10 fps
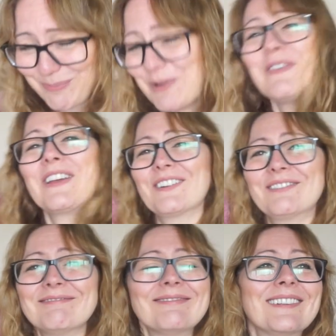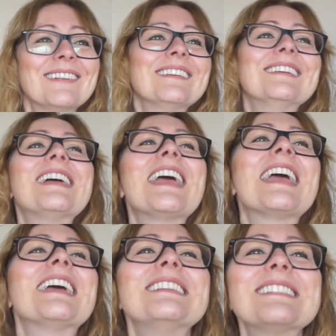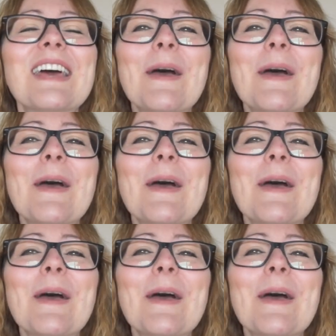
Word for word: moving on, is